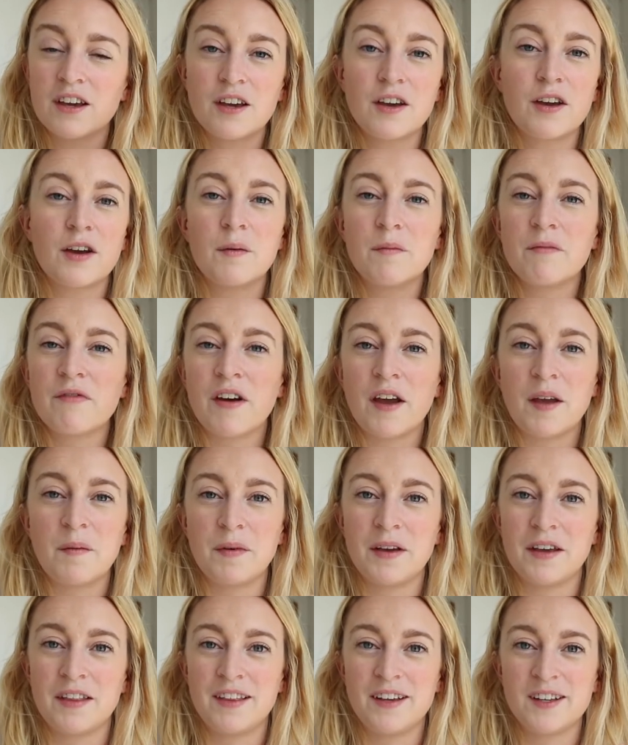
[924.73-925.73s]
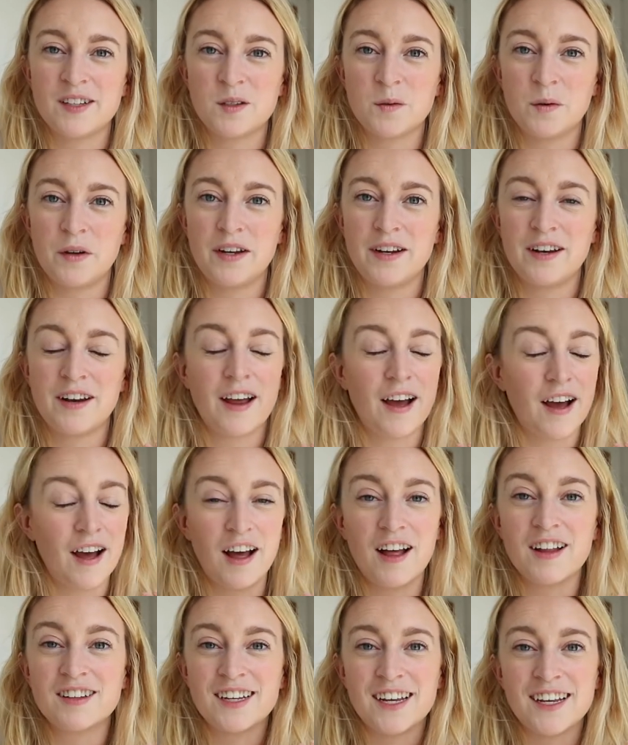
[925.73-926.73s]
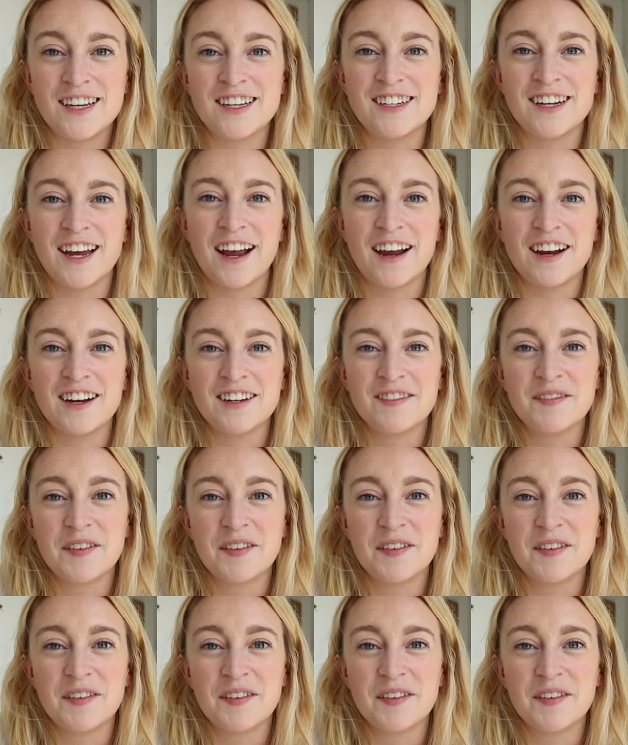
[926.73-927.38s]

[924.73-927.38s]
Come fight me on this one. I'll take you down,